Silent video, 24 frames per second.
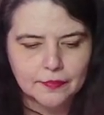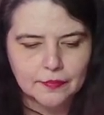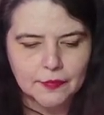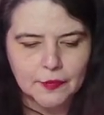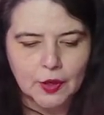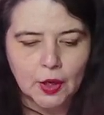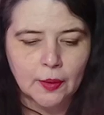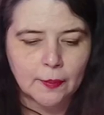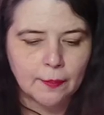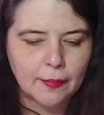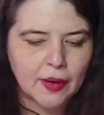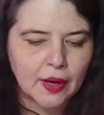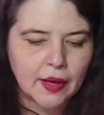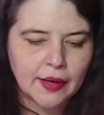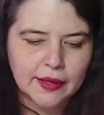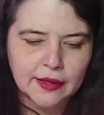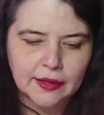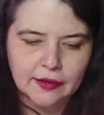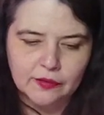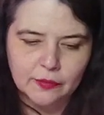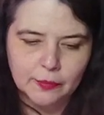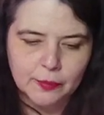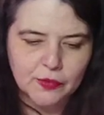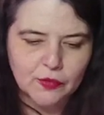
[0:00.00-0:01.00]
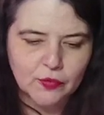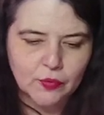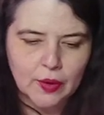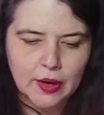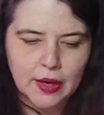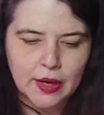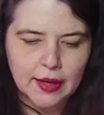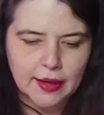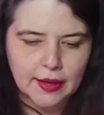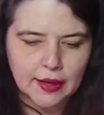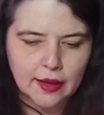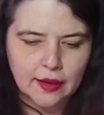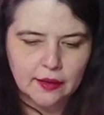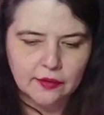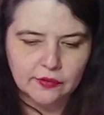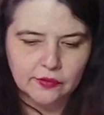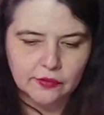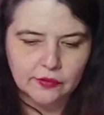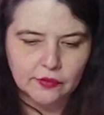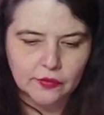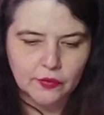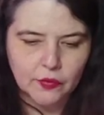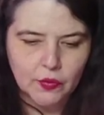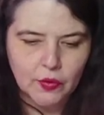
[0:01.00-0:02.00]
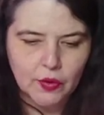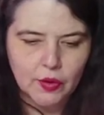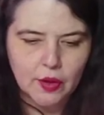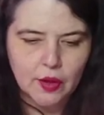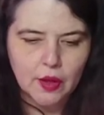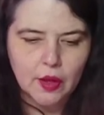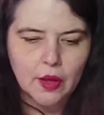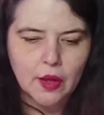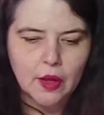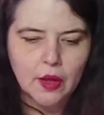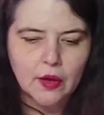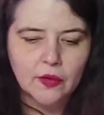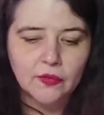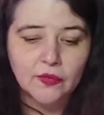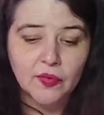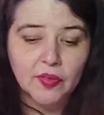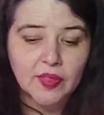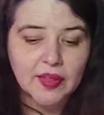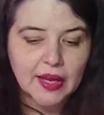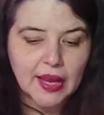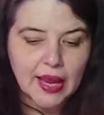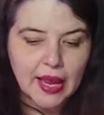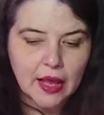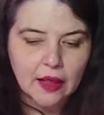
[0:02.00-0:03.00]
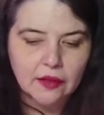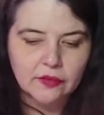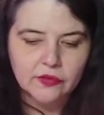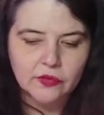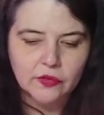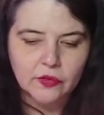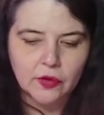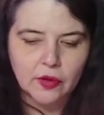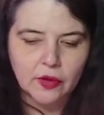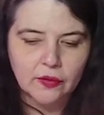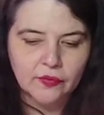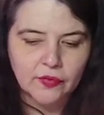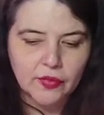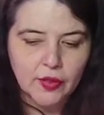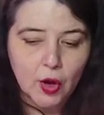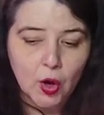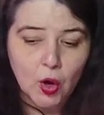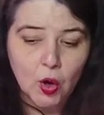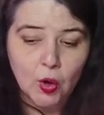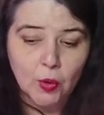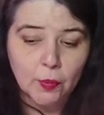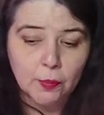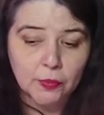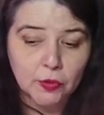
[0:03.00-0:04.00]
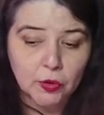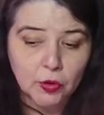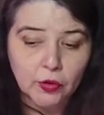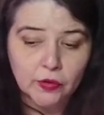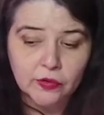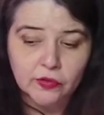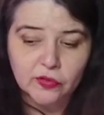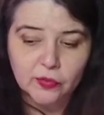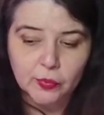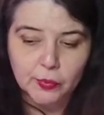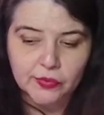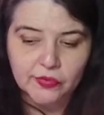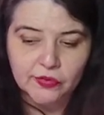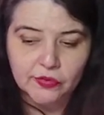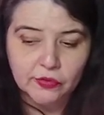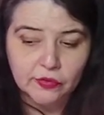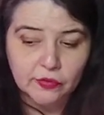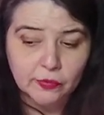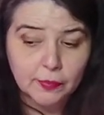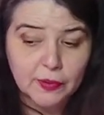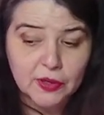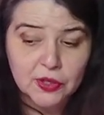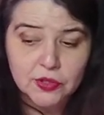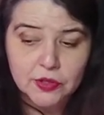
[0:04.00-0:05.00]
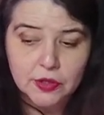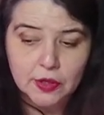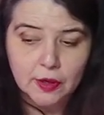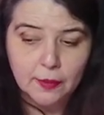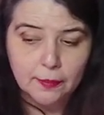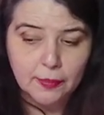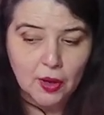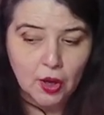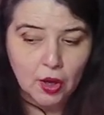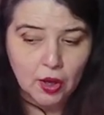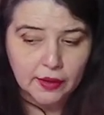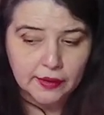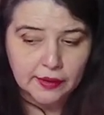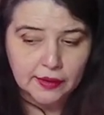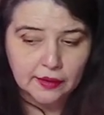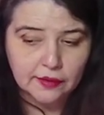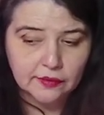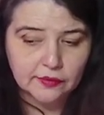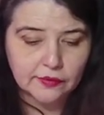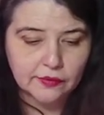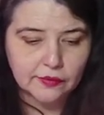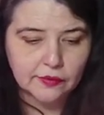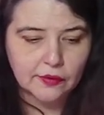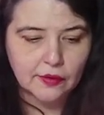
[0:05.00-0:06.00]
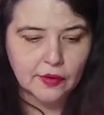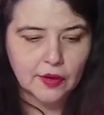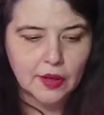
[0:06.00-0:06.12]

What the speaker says: Our body is betraying us. For the counsel of the home looks with suspicion upon us.